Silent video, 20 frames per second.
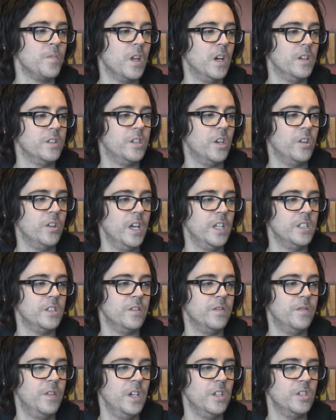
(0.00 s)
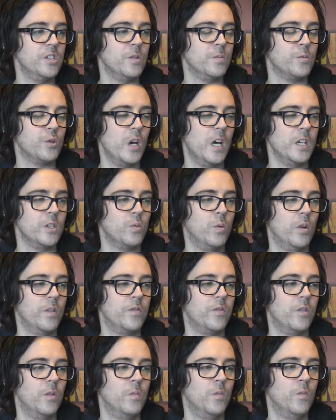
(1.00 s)
Until the end of the phase, subtract 1
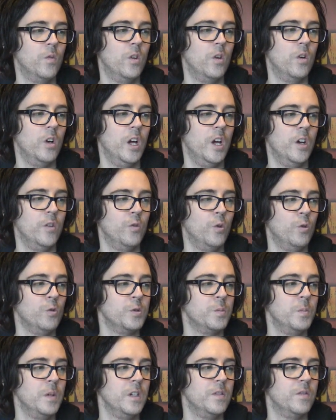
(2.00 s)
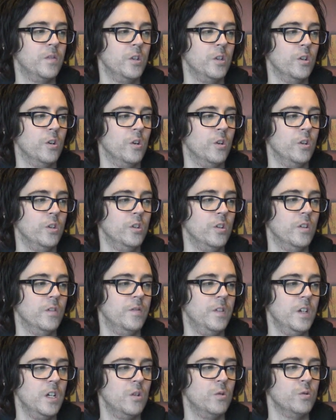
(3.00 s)
from rolls made for your
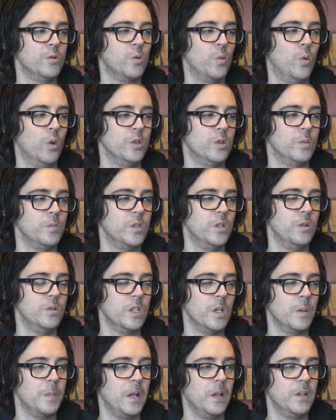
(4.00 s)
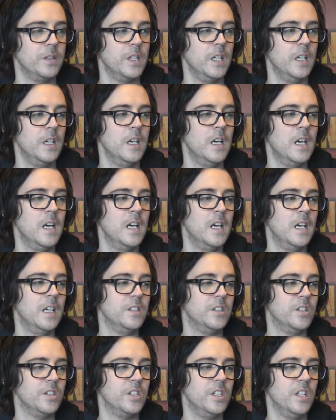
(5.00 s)
vehicle's quantum shielding ability
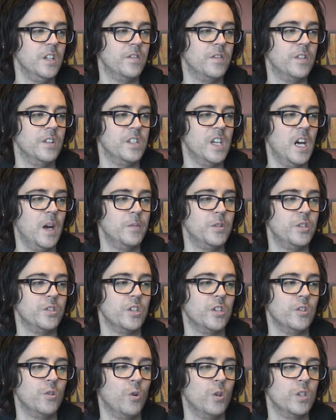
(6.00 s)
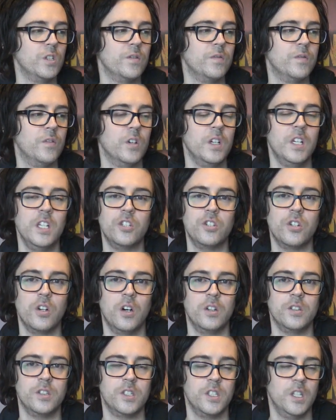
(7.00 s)
to see if the damage is ignored for each
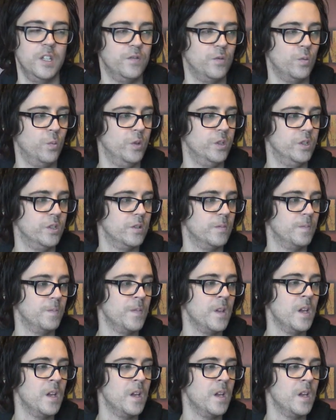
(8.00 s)
unsaved wound.